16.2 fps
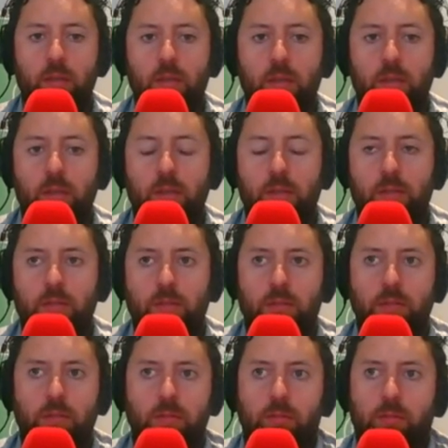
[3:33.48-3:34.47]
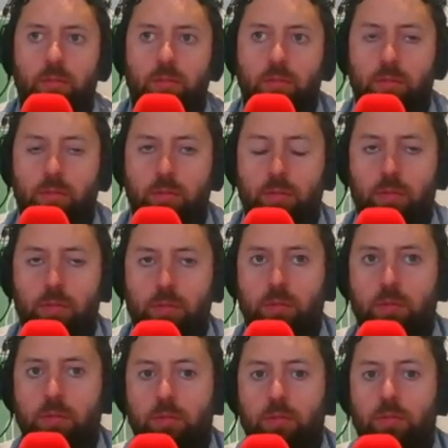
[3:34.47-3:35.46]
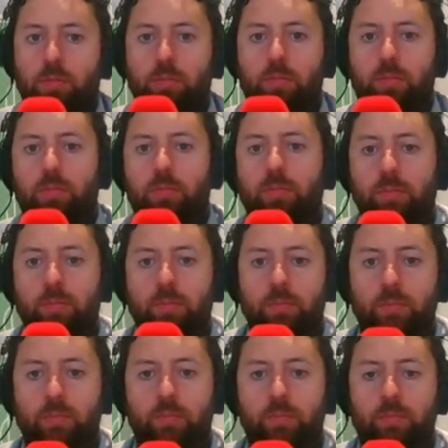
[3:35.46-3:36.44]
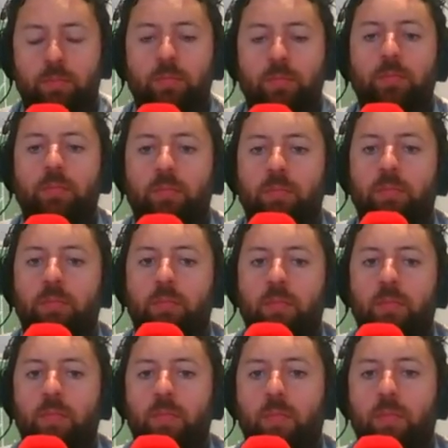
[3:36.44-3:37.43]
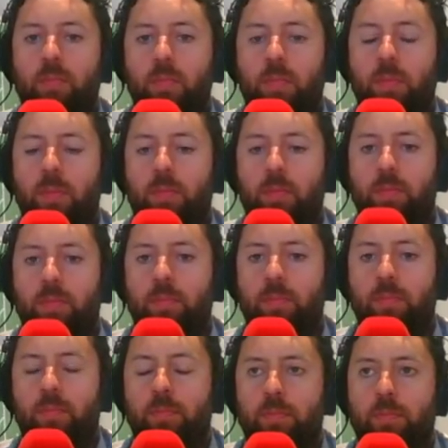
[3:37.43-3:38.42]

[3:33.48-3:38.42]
The person shown says nothing.